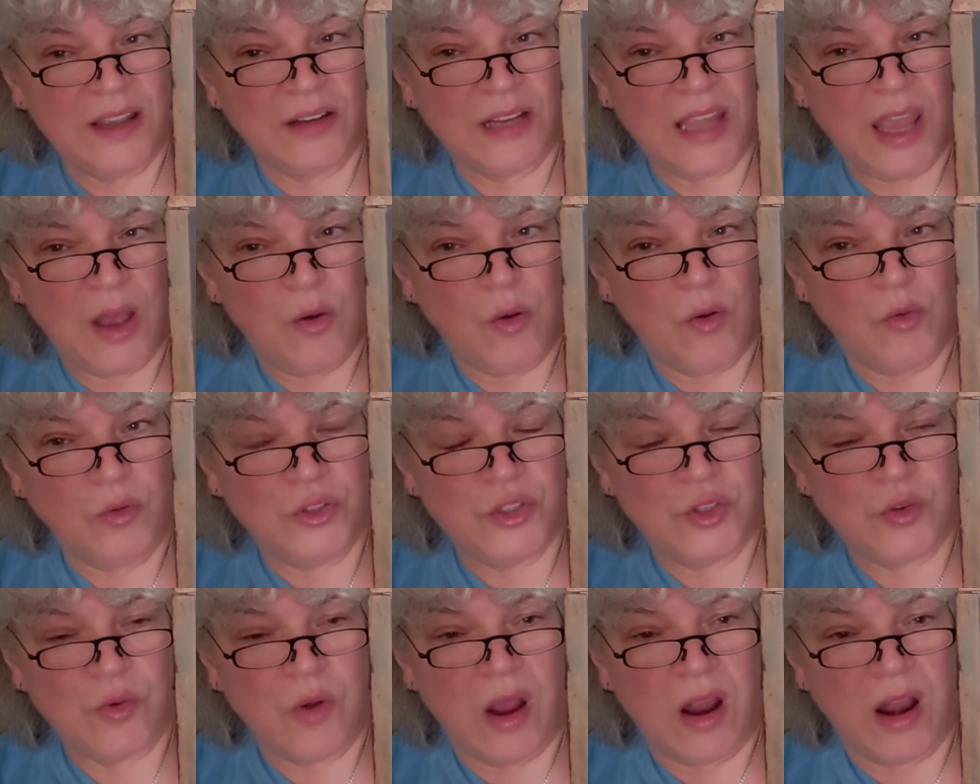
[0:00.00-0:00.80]
on how
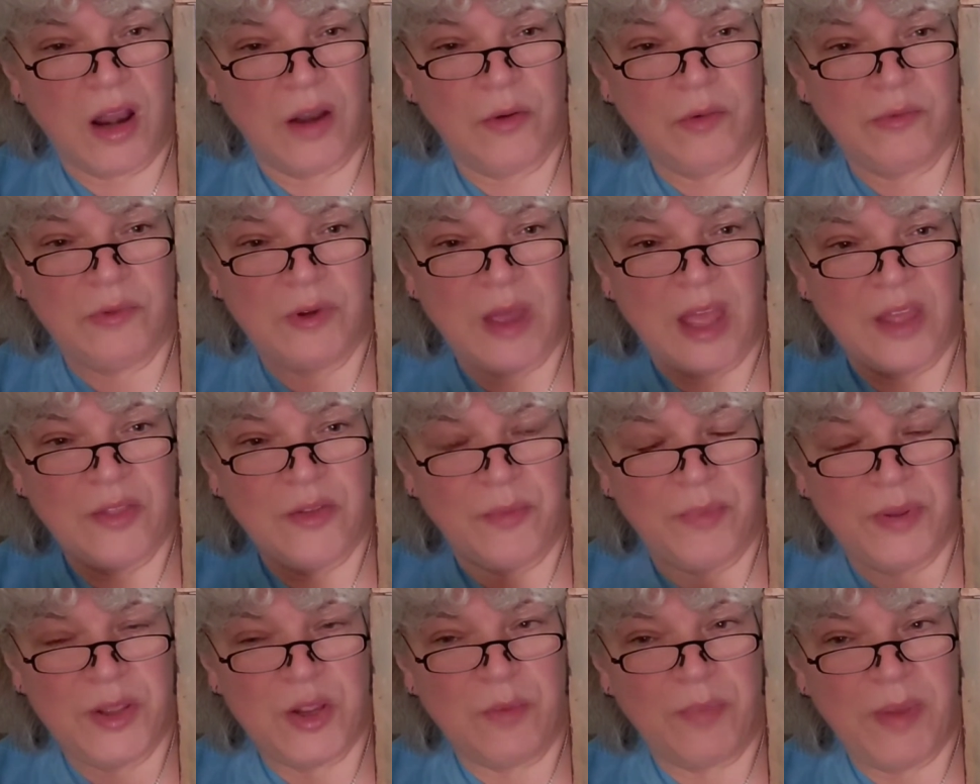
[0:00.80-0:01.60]
old you are, it would
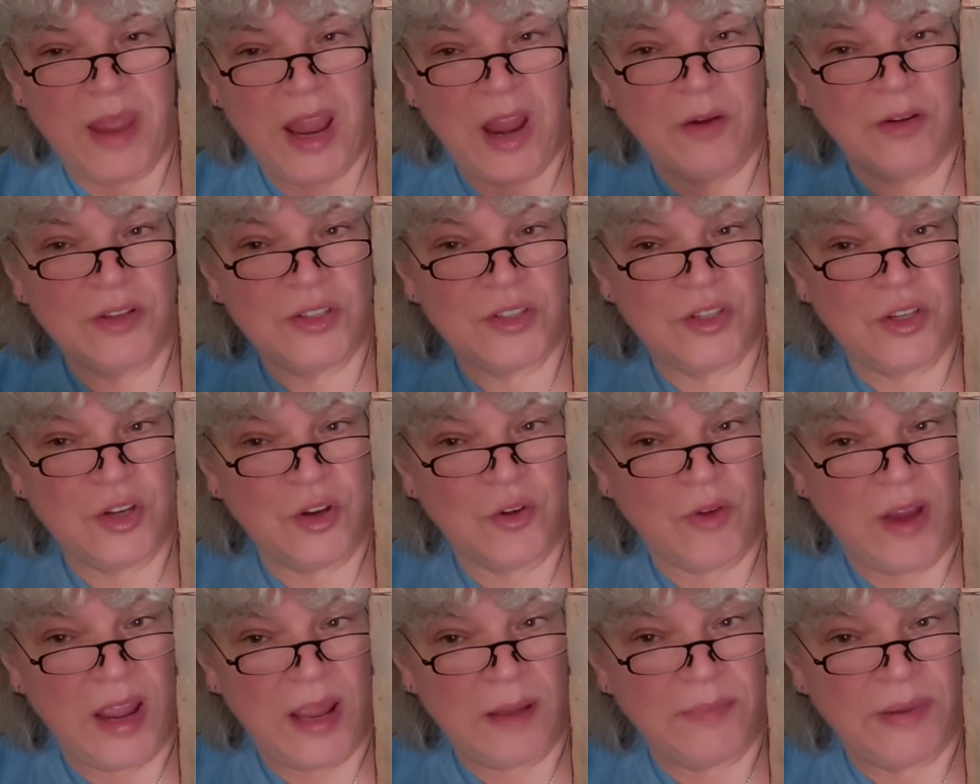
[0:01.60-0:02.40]
either be your parents or
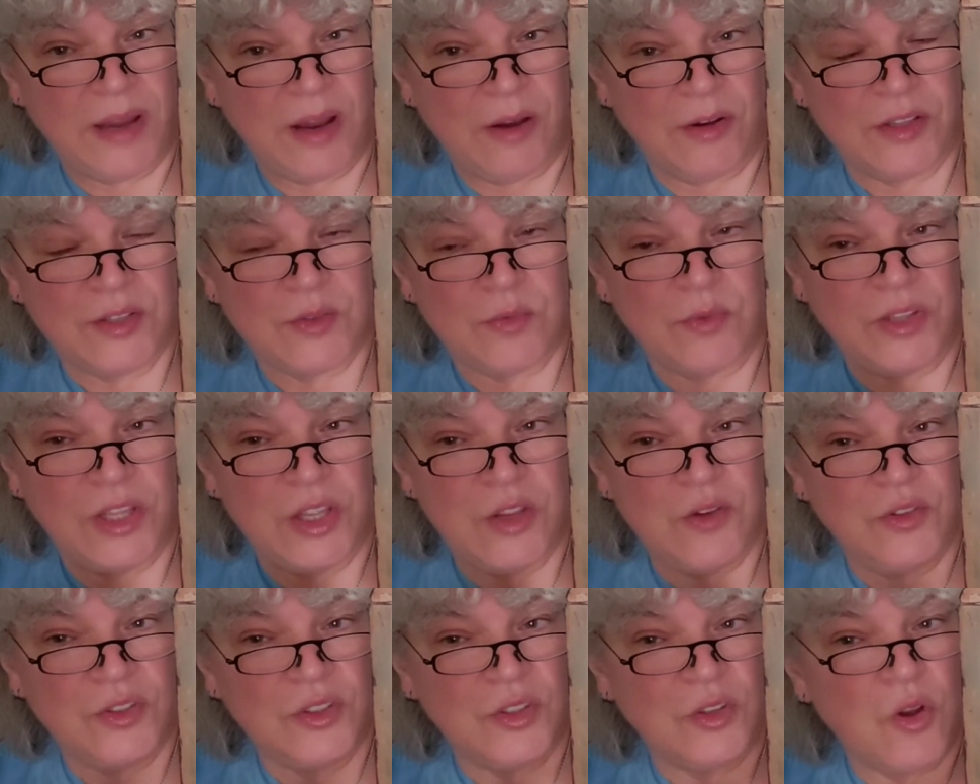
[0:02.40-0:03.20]
your grandparents. When
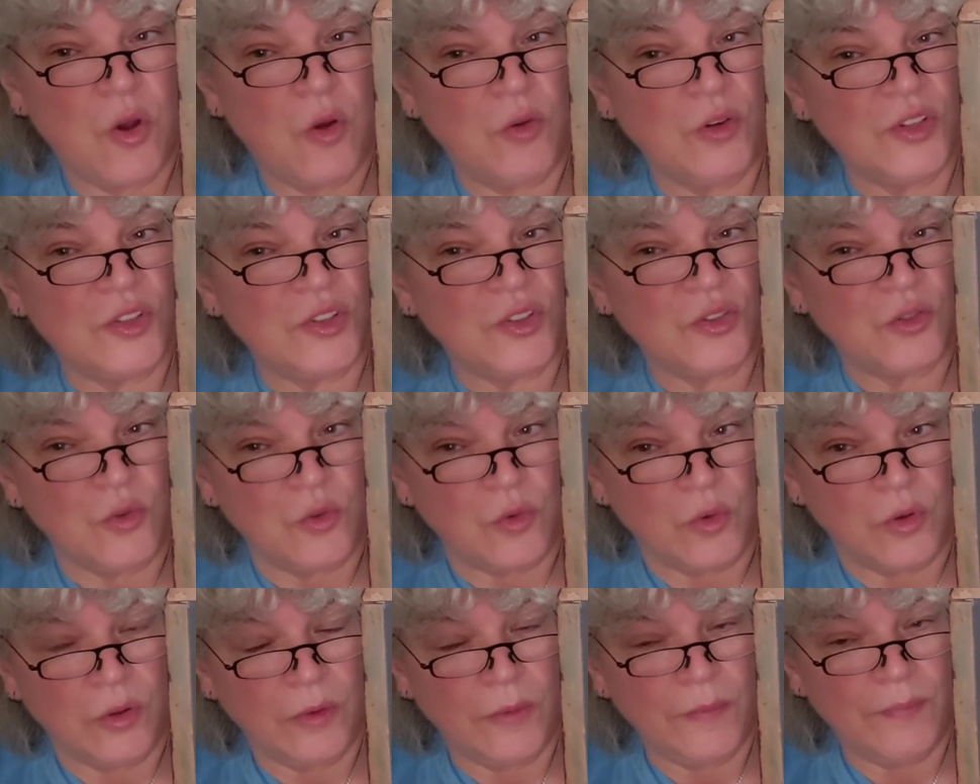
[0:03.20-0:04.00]
they used to go to
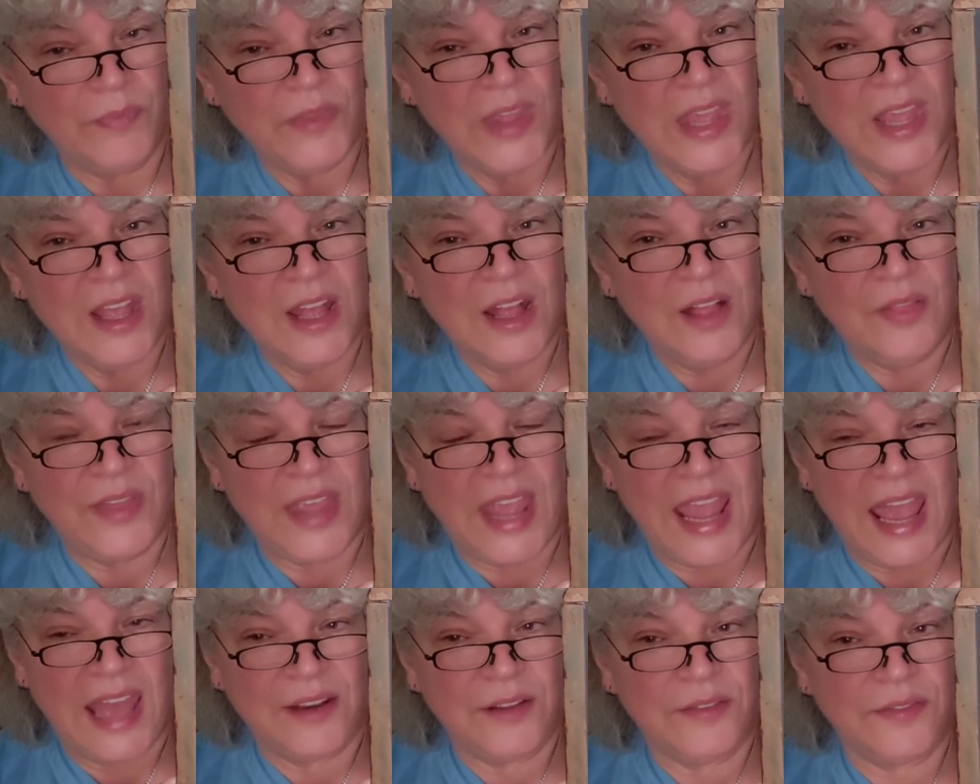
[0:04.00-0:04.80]
school,
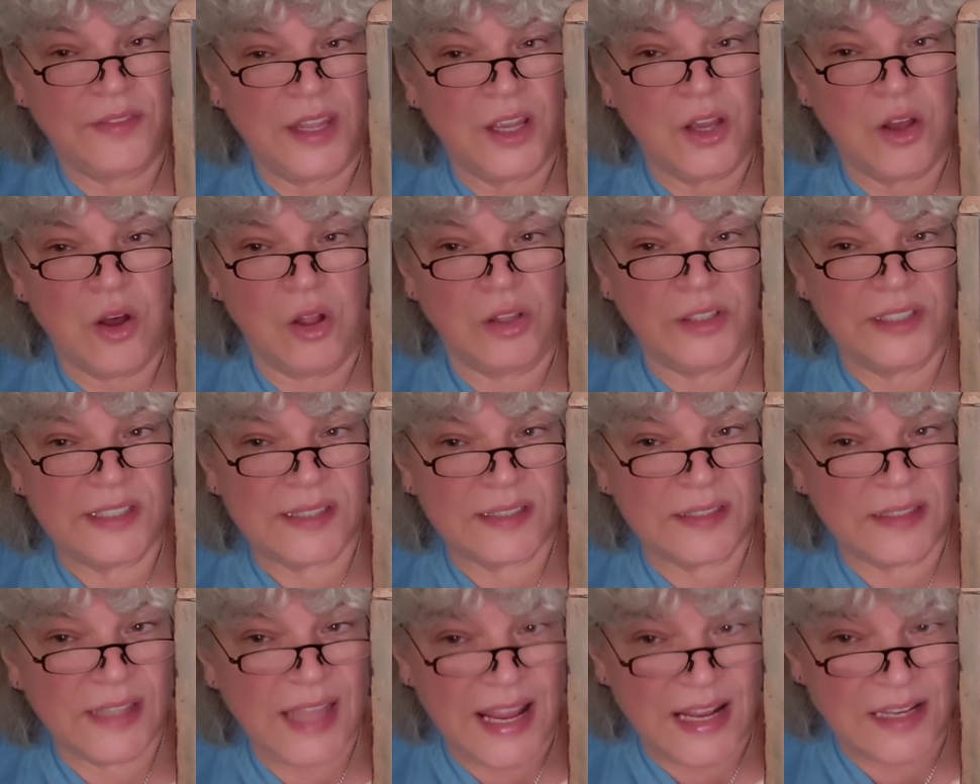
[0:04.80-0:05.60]
they had a thing called a
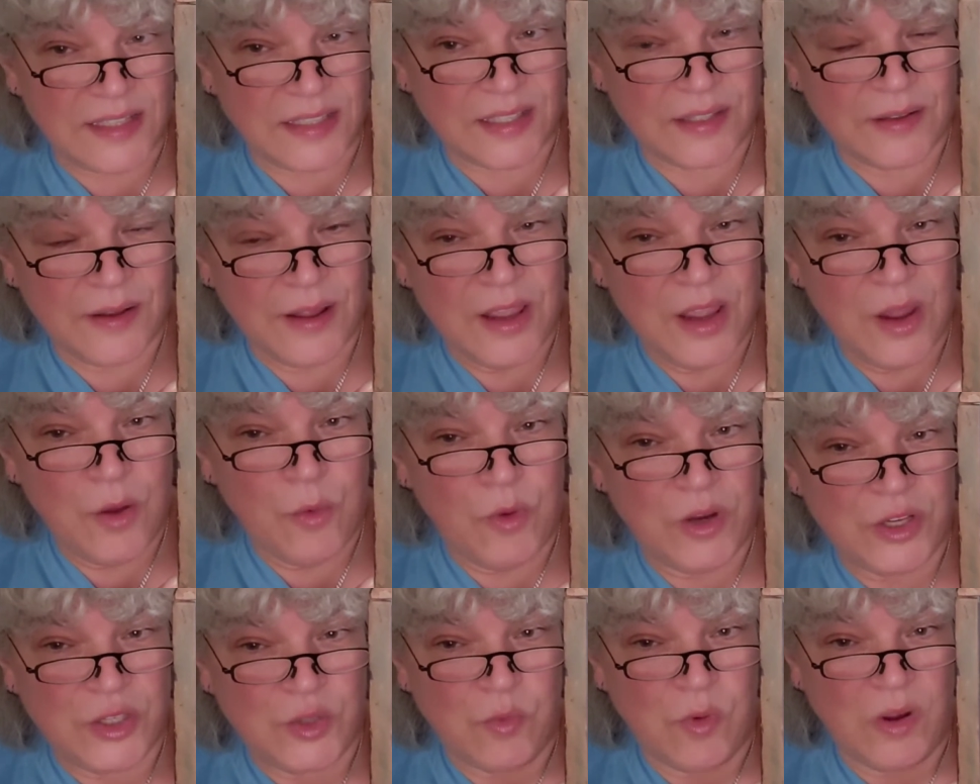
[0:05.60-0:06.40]
slate,
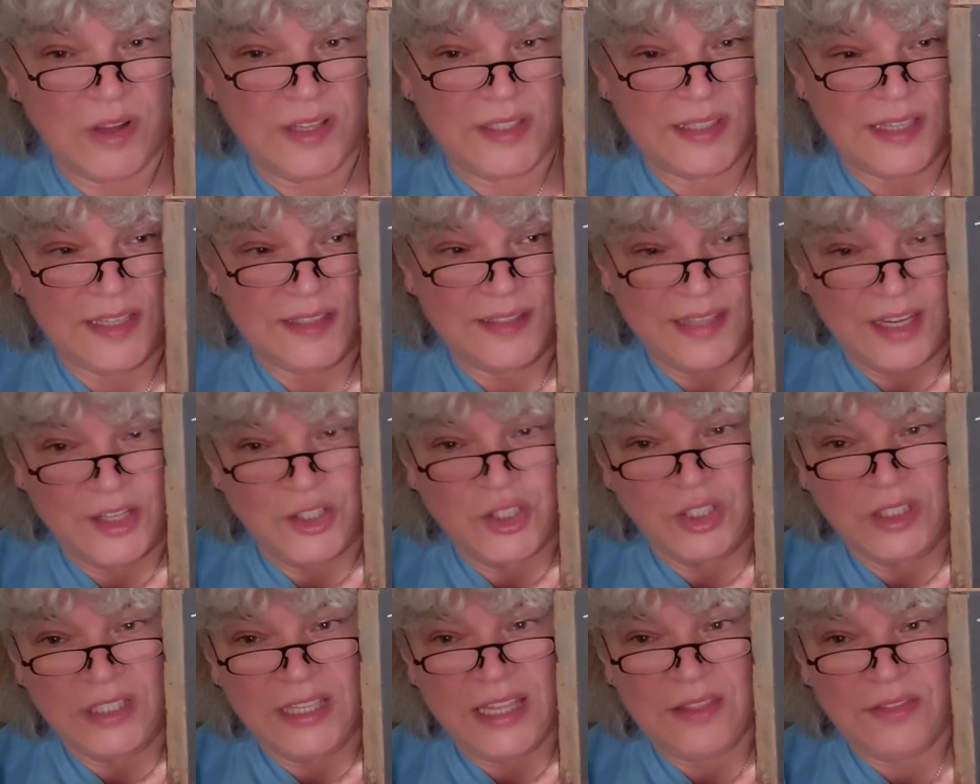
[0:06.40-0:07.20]
which was
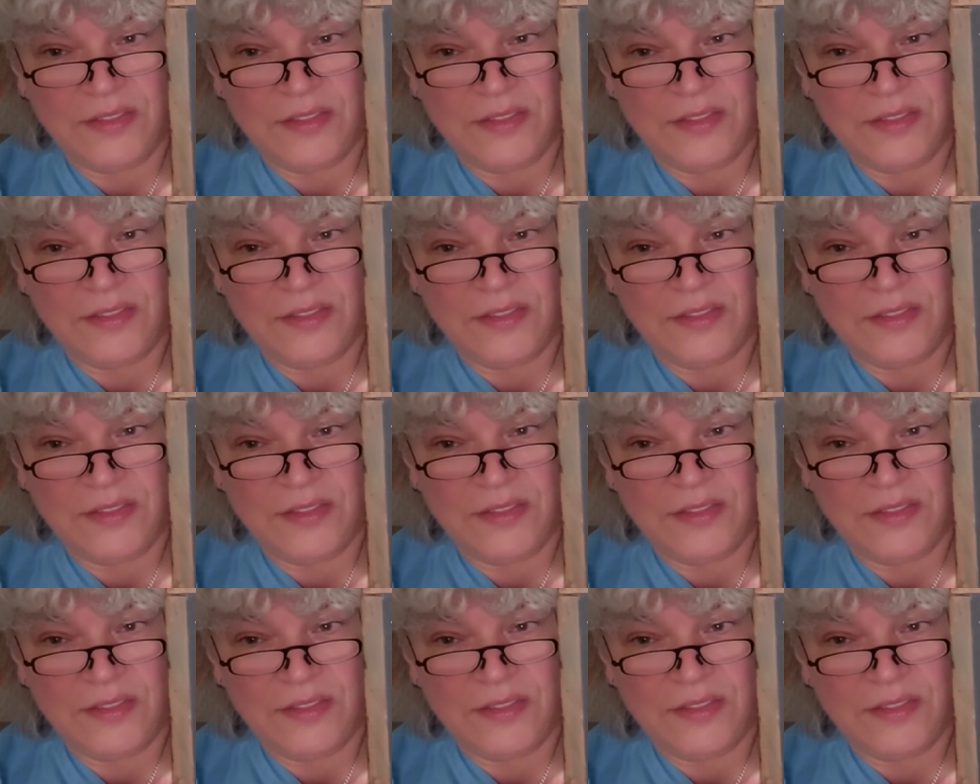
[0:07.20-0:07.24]
essentially